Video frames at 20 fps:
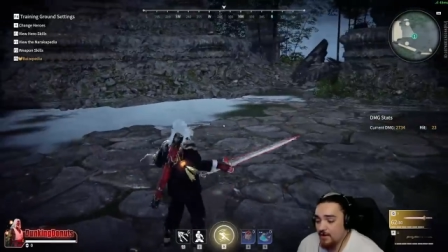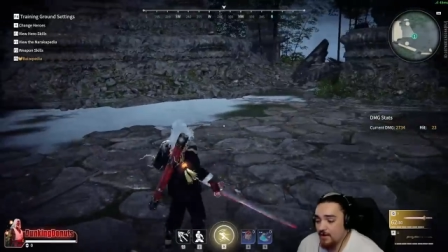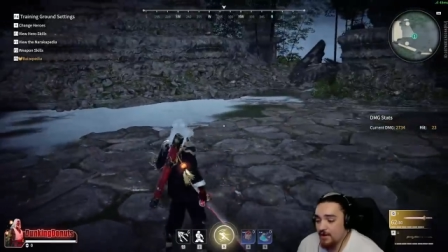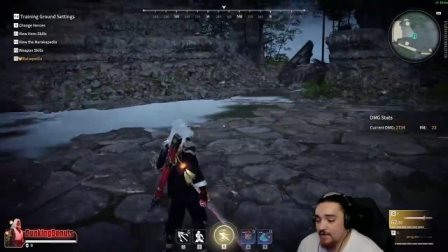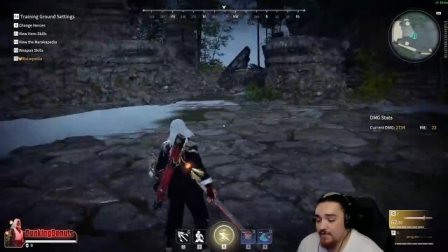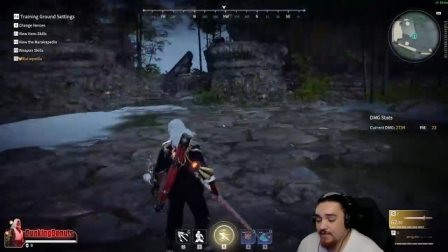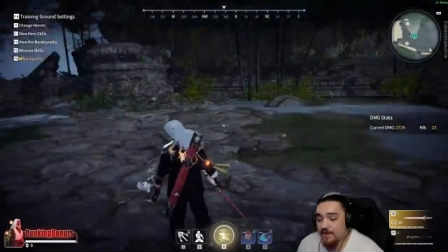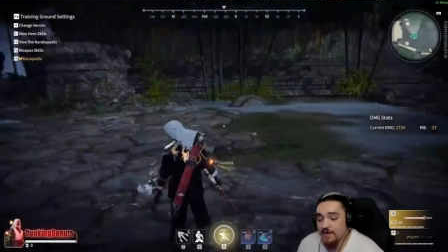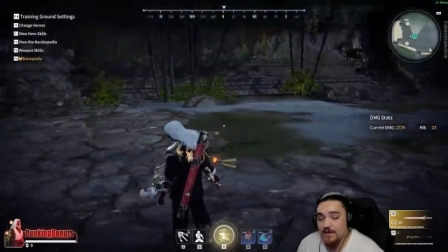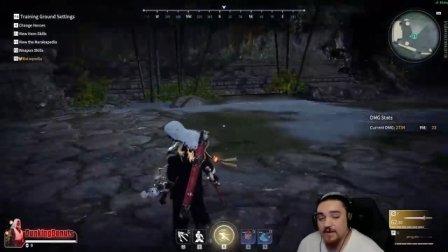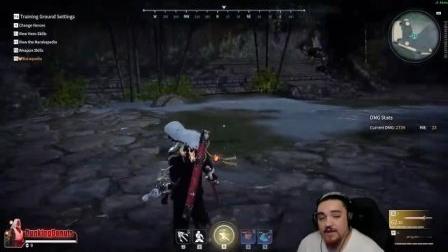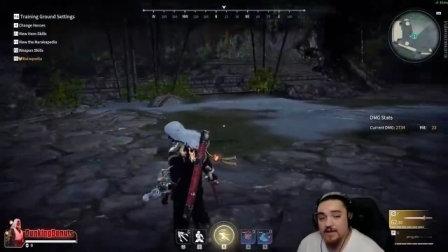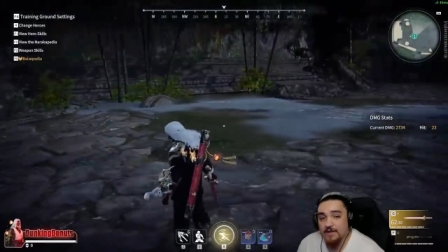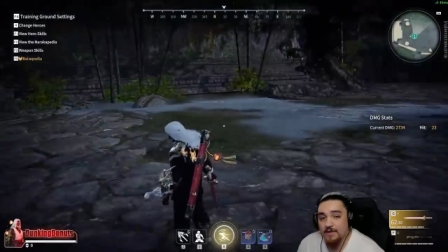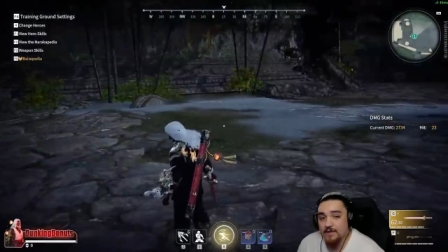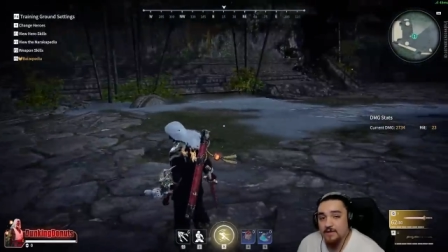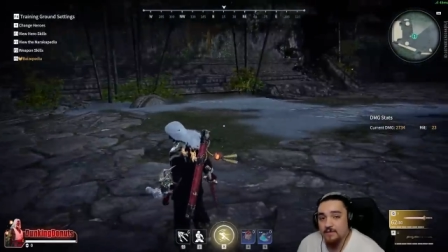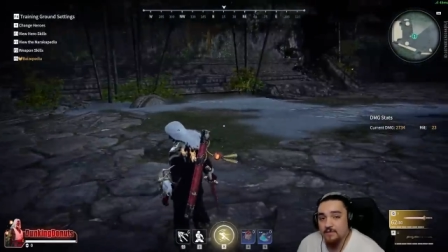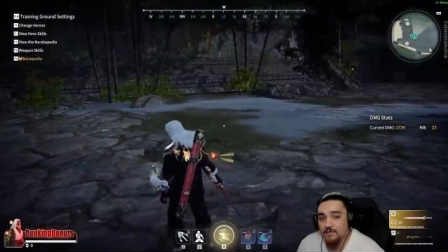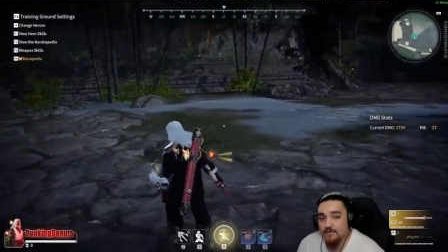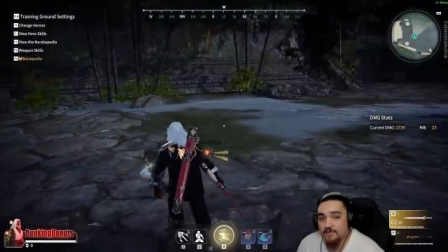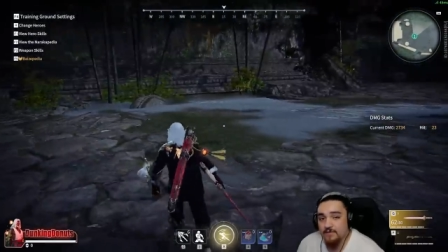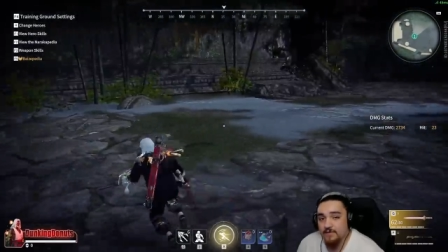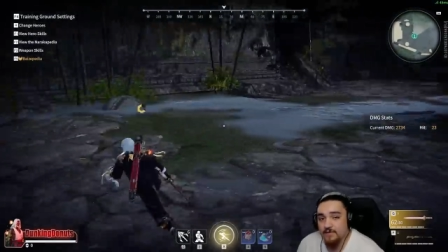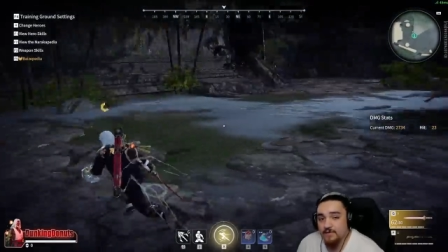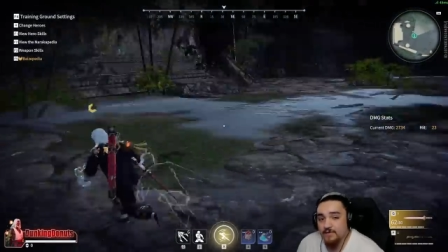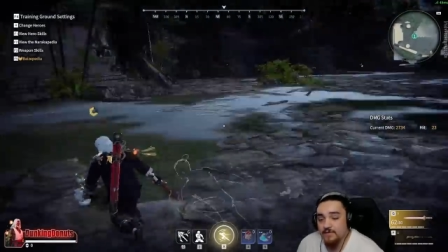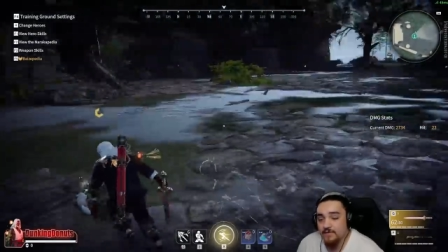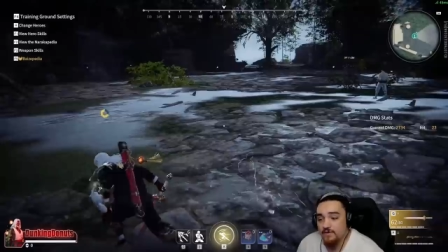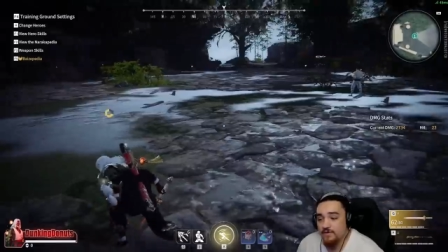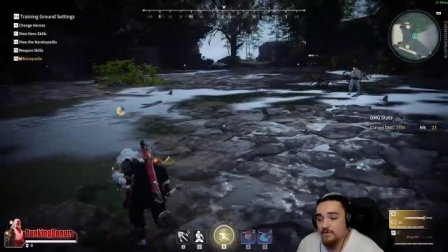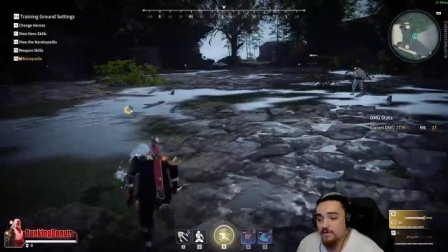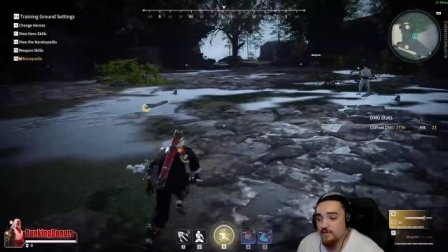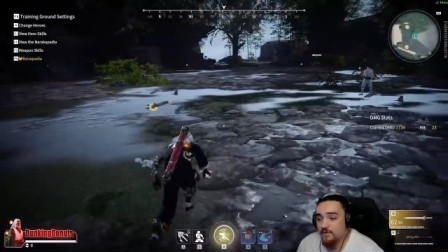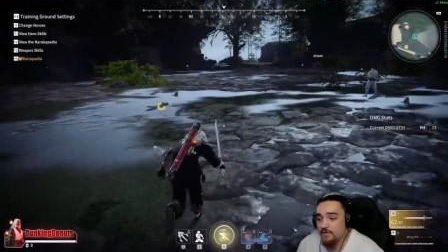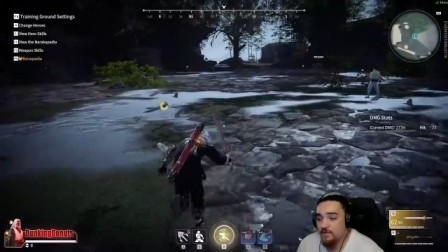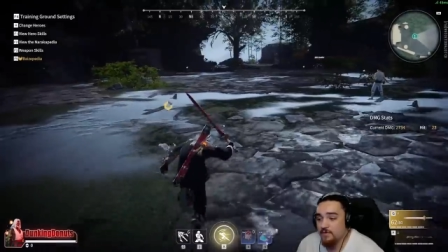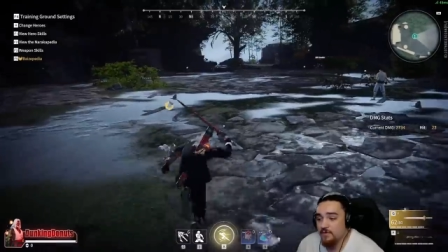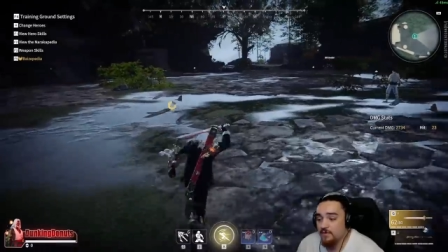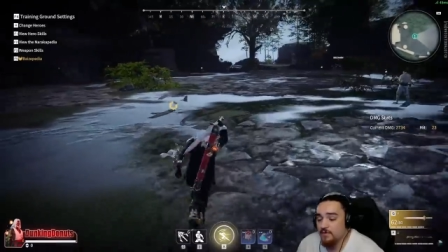and then let go of it,
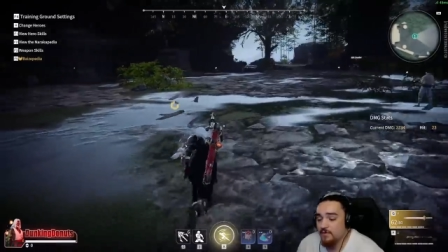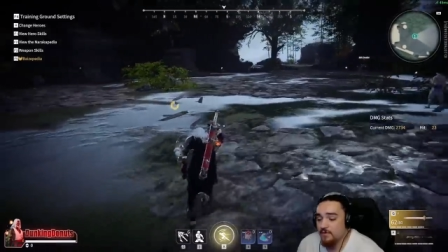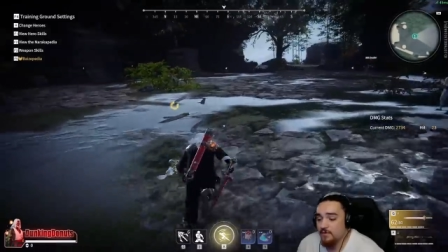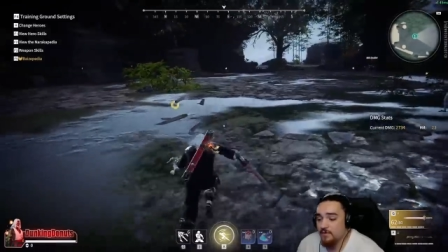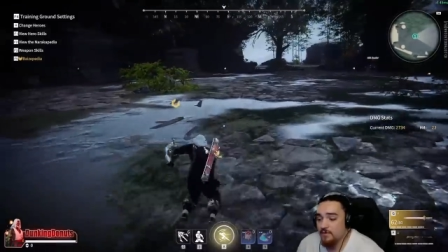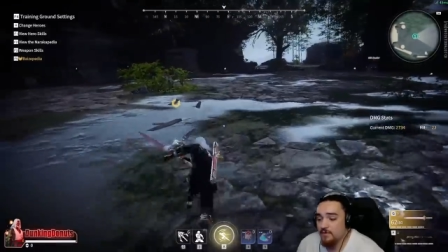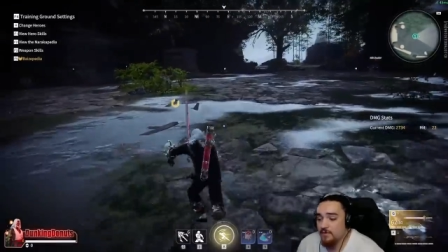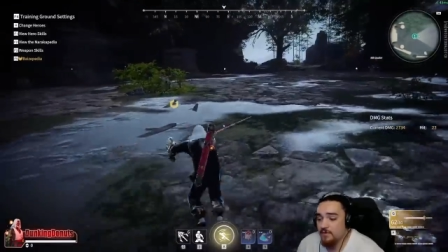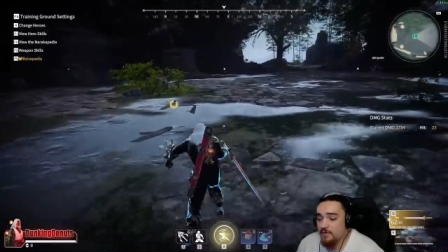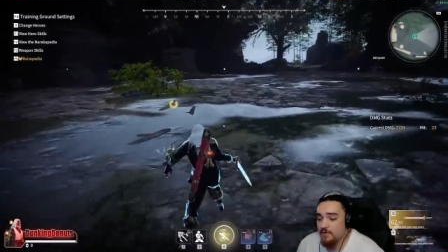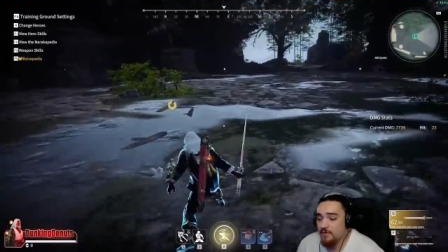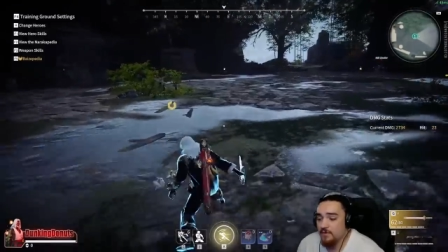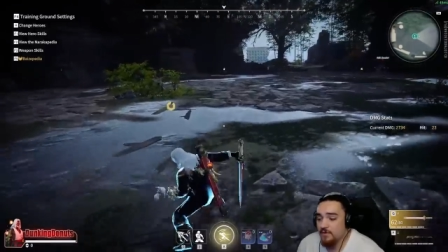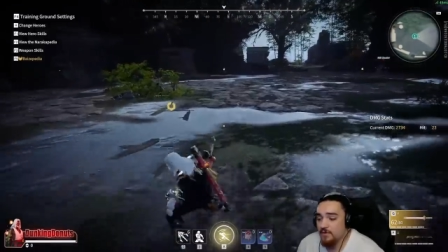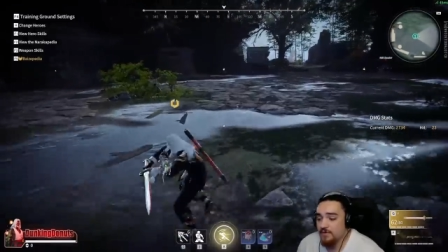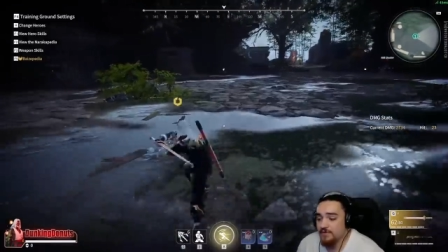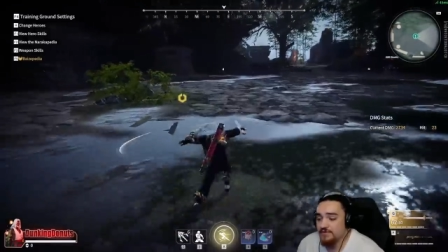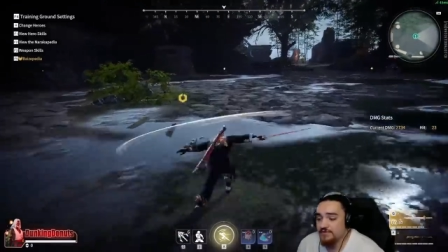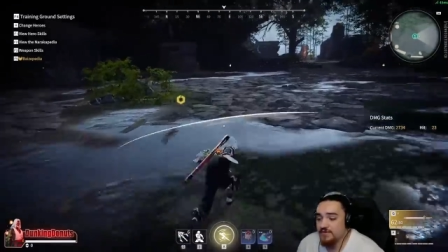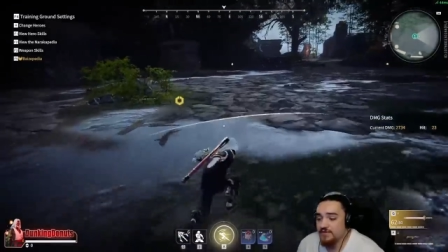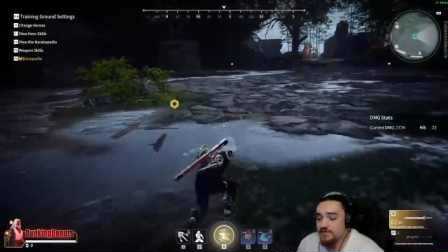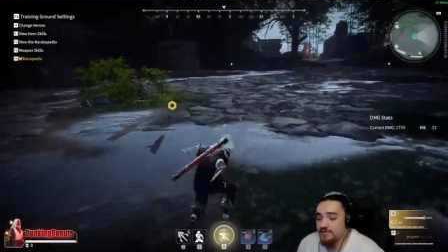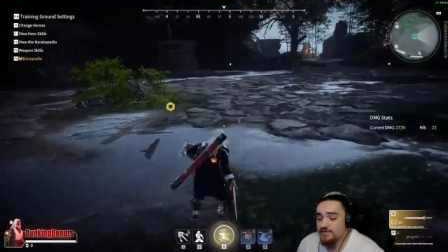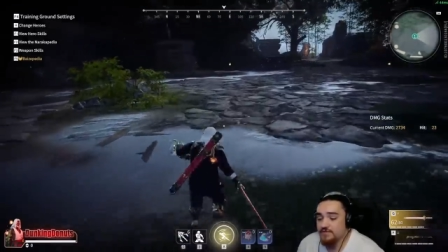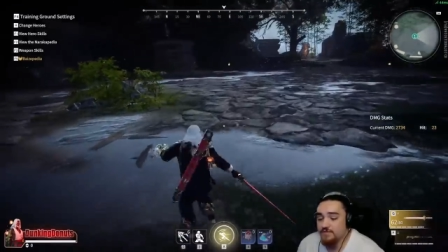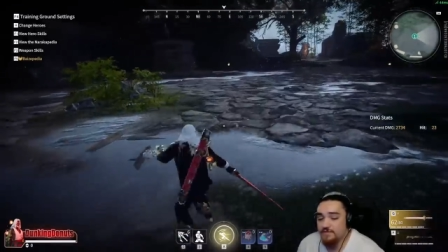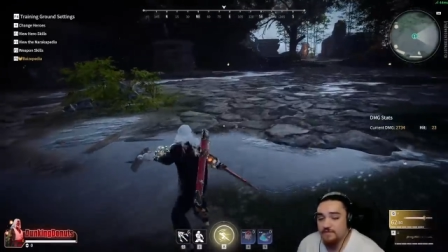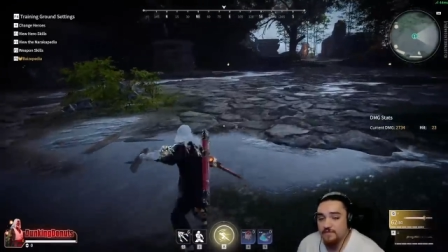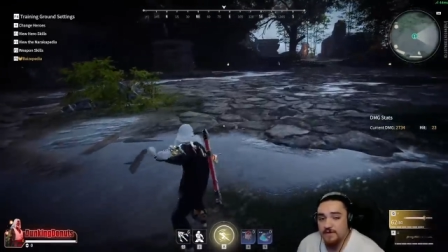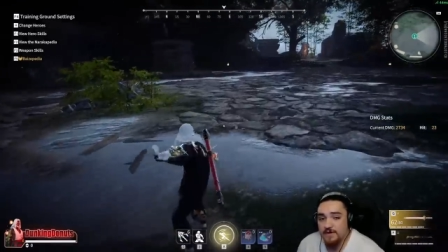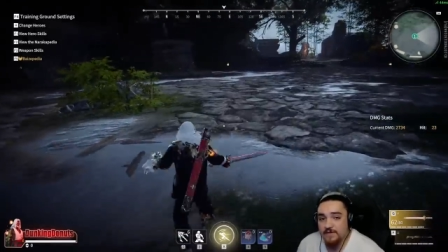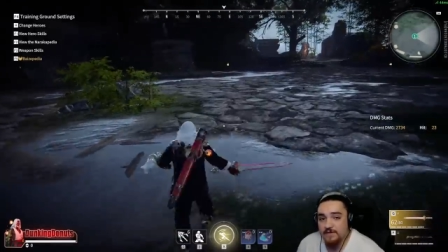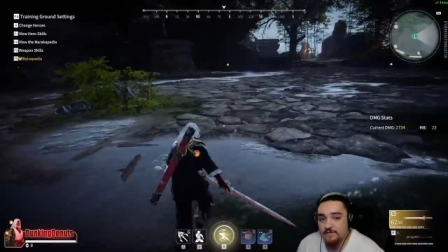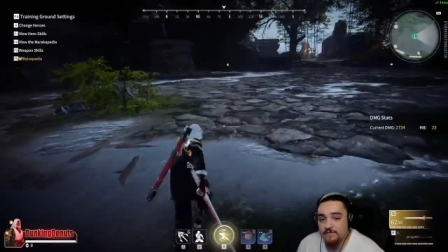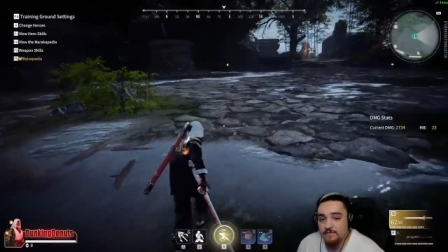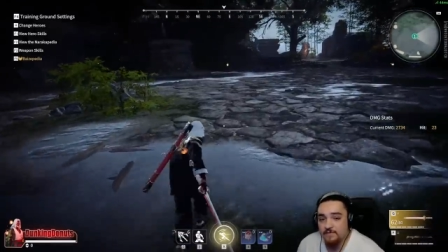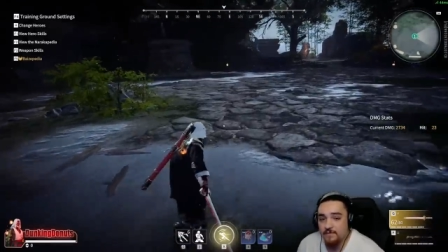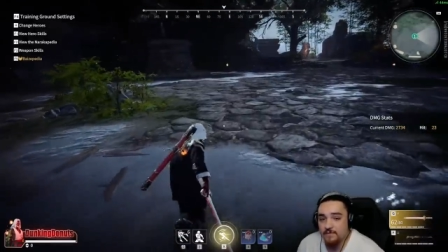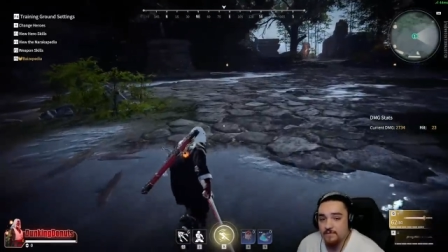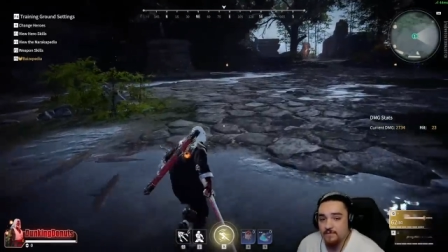it sends you flying
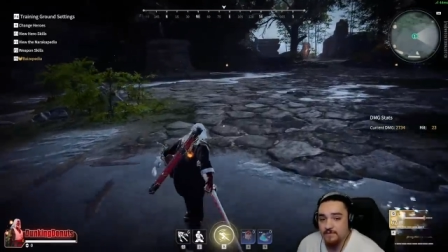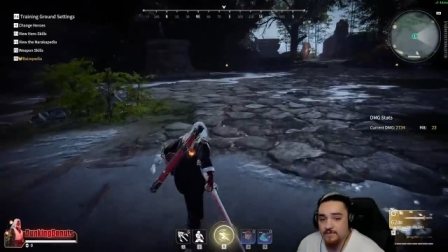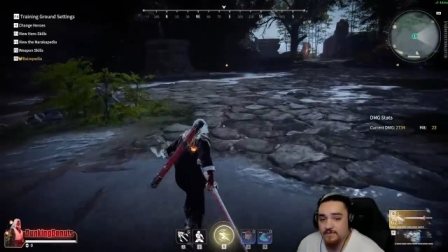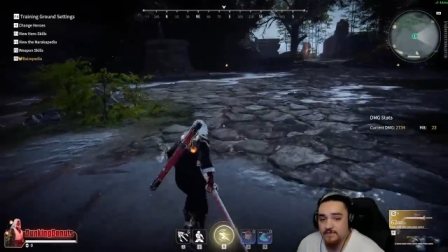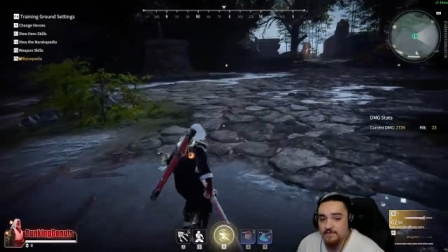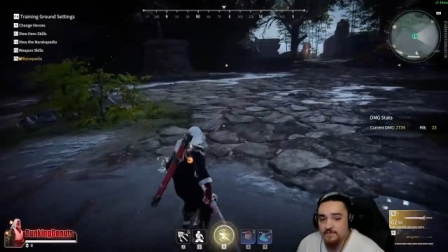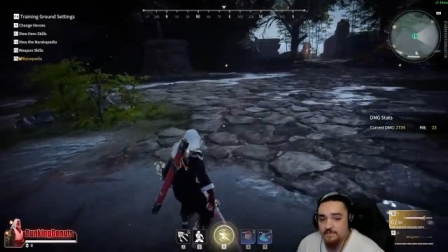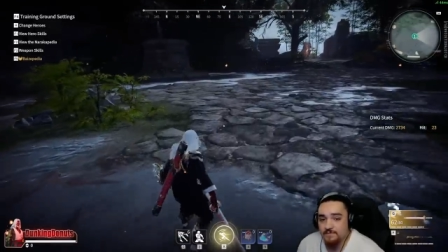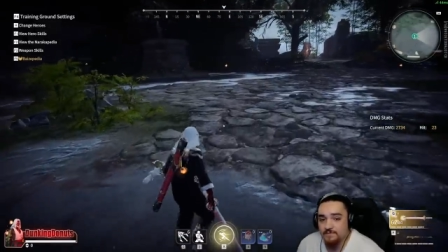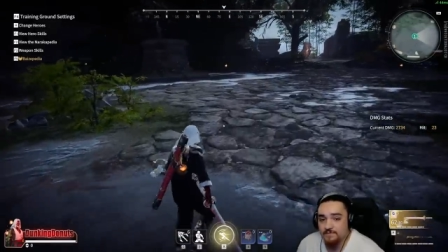forwards.